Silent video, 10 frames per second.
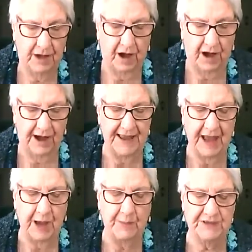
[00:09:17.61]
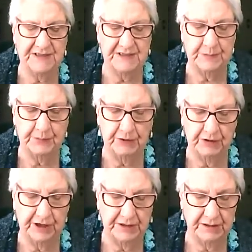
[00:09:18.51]
I am the
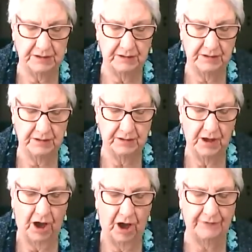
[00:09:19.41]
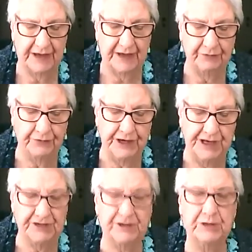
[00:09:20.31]
spirit of
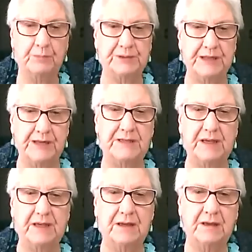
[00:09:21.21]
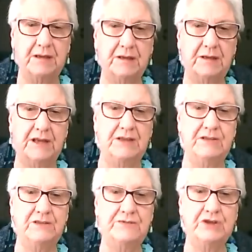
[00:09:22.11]
infinite plenty,
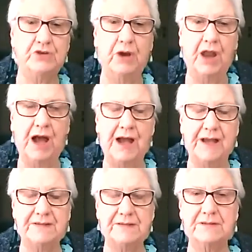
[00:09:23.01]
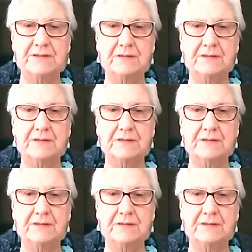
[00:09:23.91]
individualized.